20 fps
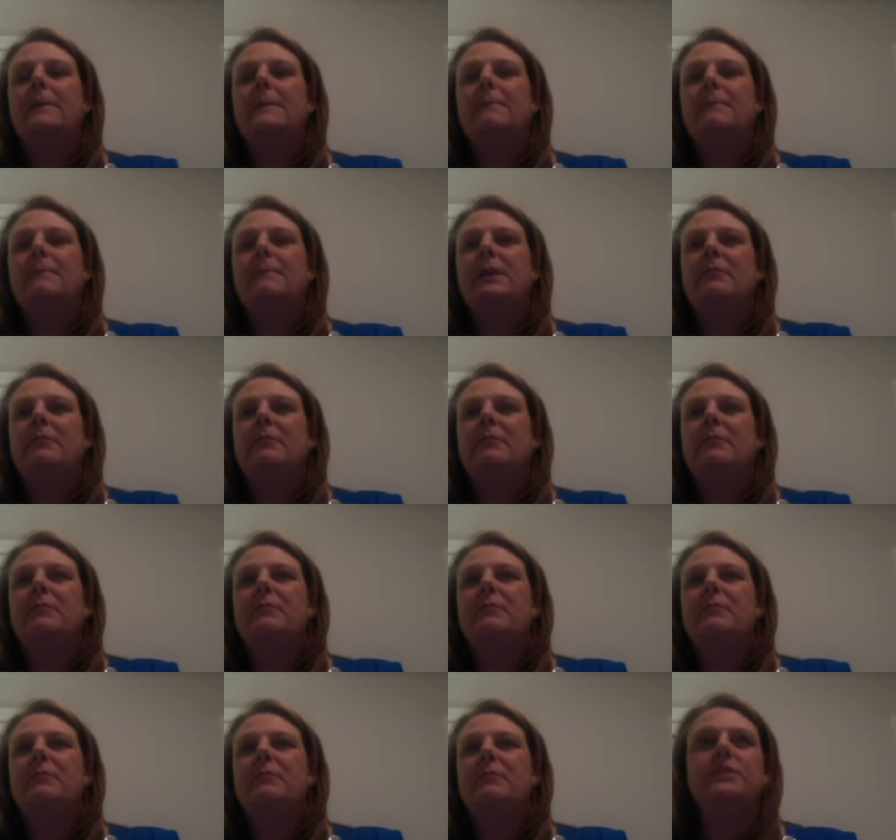It may
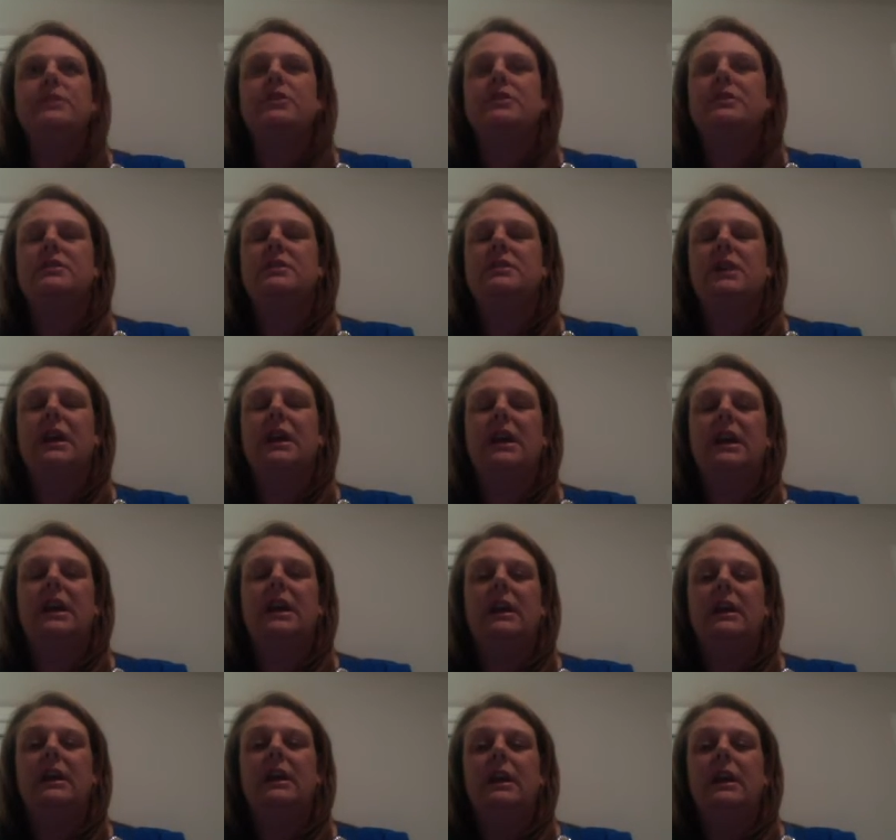be just
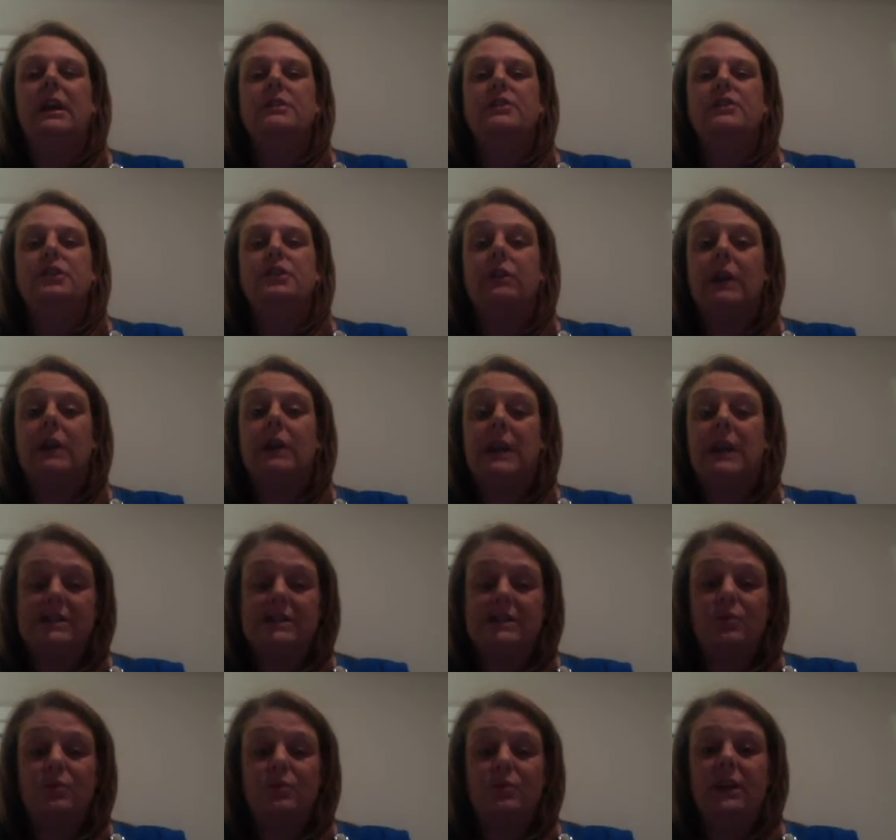a
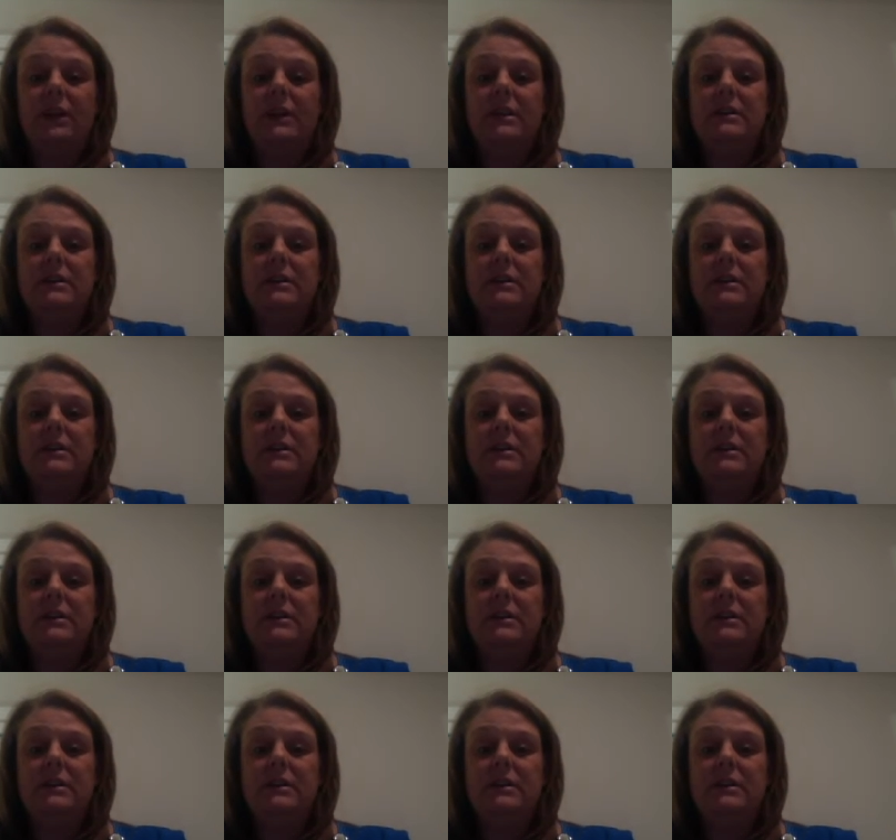generalized weakness.